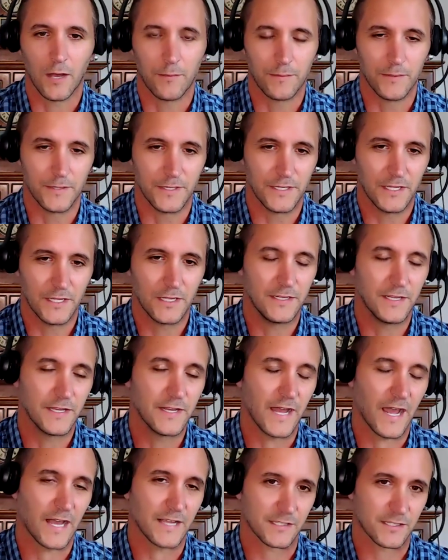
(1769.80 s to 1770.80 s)
He
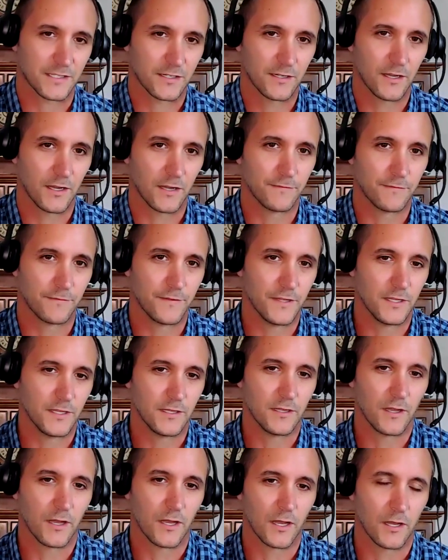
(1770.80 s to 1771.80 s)
did ask of
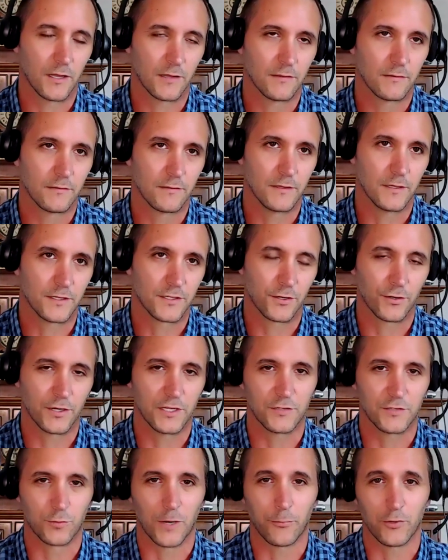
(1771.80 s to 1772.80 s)
the
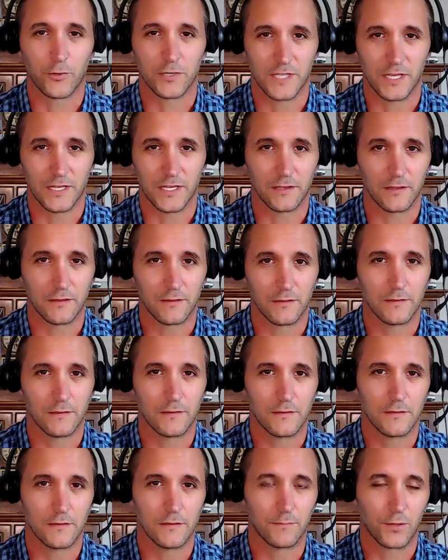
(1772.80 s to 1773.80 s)
attorneys representing
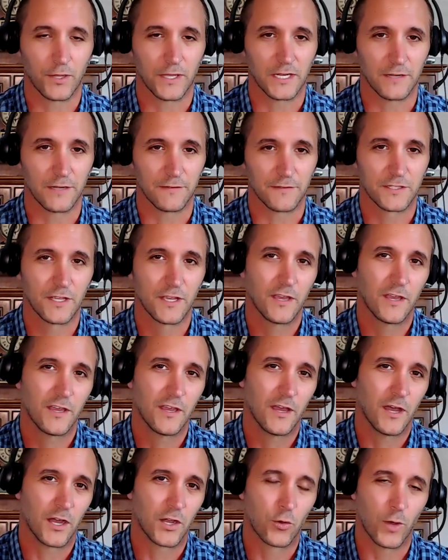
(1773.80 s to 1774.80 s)
the plaintiffs
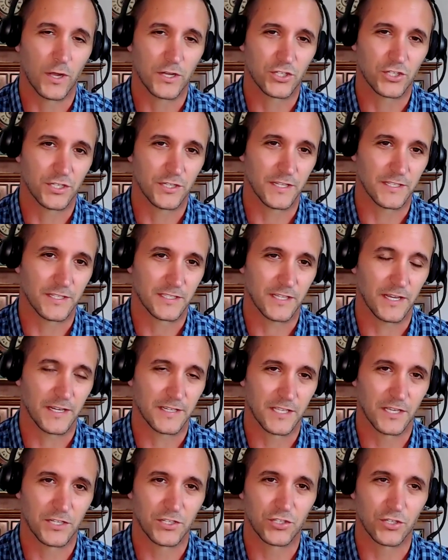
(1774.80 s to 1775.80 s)
a question that
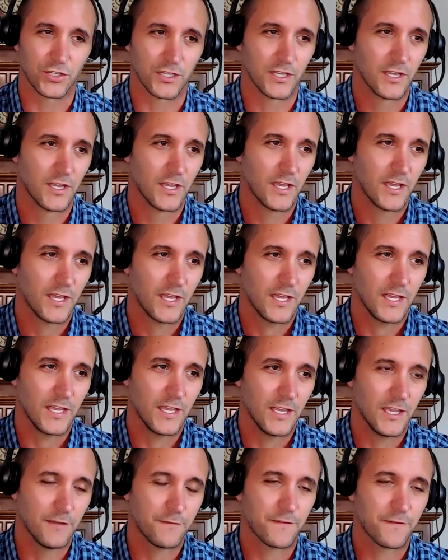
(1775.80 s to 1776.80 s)
said, essentially,
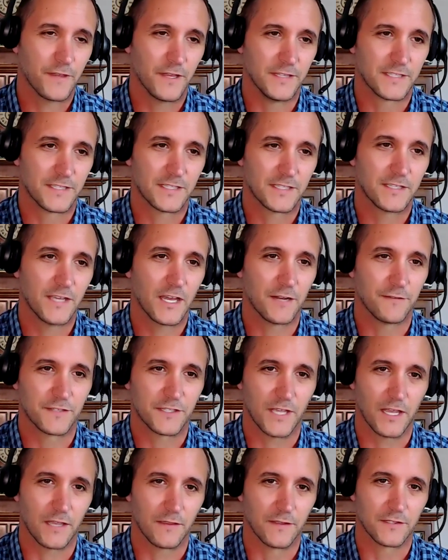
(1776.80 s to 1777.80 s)
if instead of
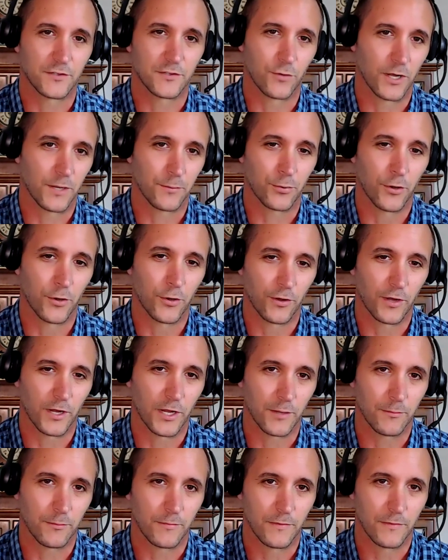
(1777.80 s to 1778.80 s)
saying this grant
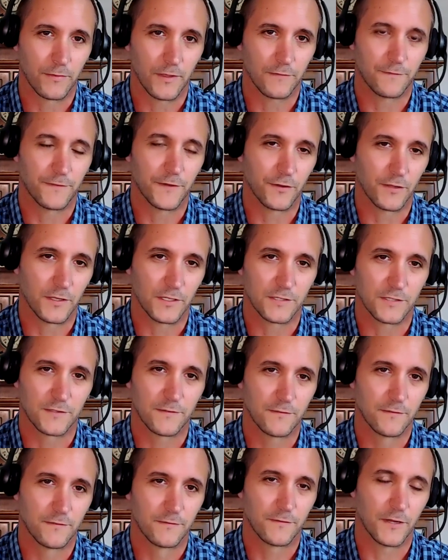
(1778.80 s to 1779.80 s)
program that
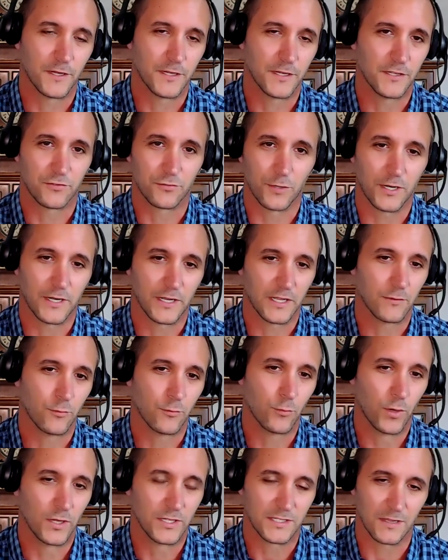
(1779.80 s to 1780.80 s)
Fearless Fund is running
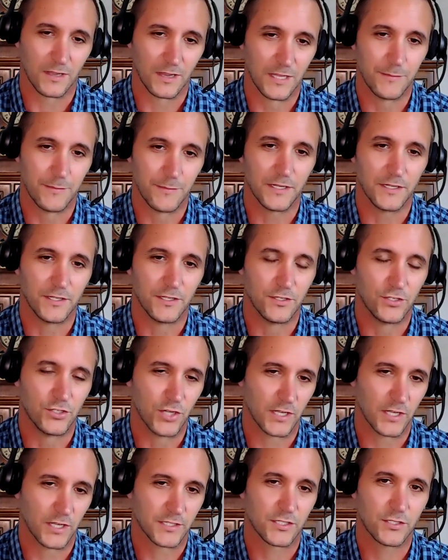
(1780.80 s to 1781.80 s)
was limited
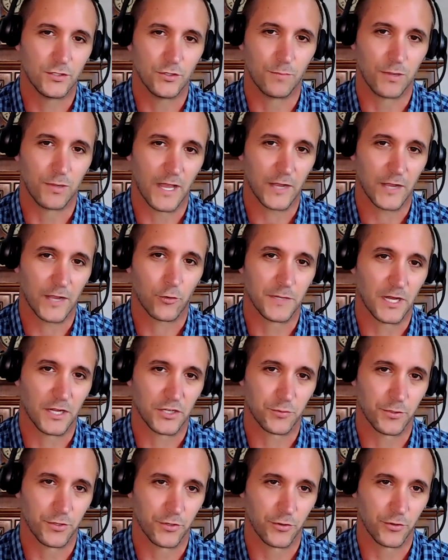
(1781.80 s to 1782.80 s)
just to Black women
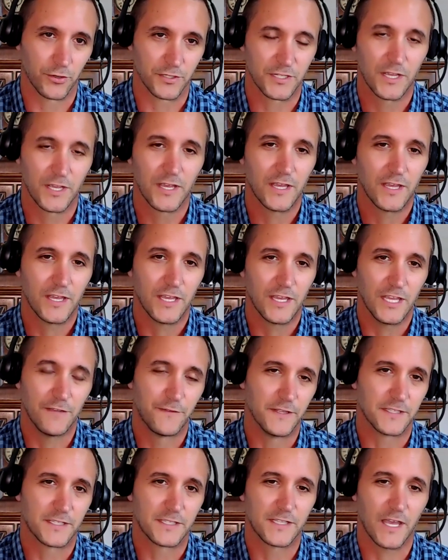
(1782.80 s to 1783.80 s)
entrepreneurs,
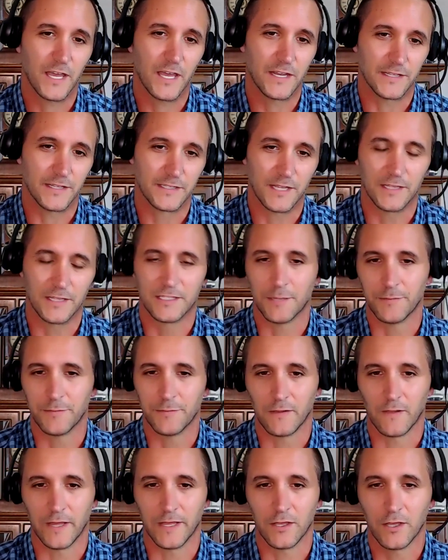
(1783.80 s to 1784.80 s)
if instead it said
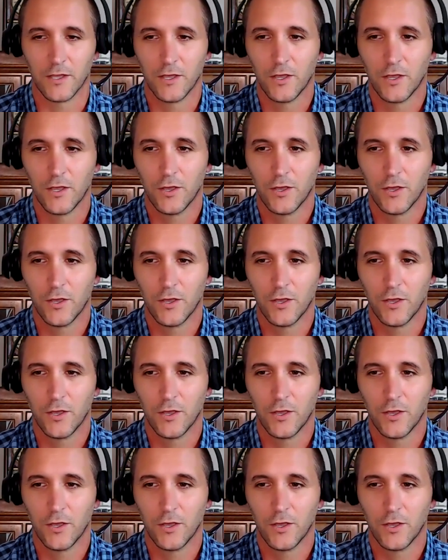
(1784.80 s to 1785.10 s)
something like,